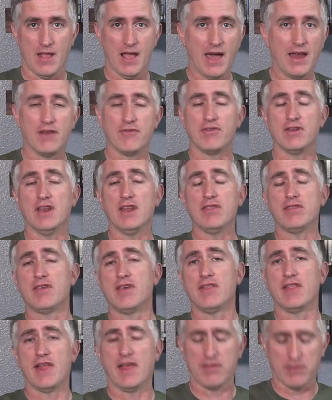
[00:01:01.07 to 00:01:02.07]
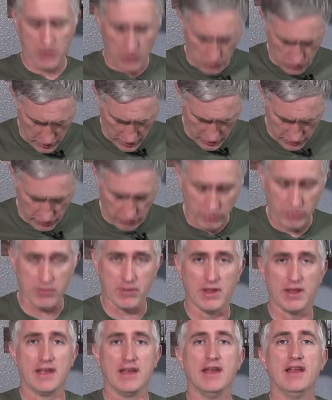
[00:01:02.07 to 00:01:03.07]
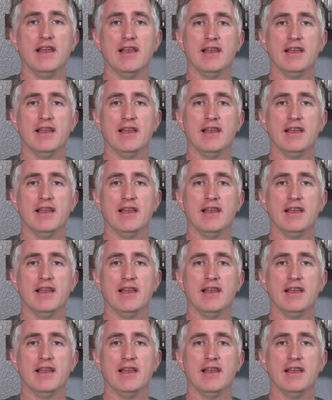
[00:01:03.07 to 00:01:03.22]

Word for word: And if you didn't see the last Q&A, this is the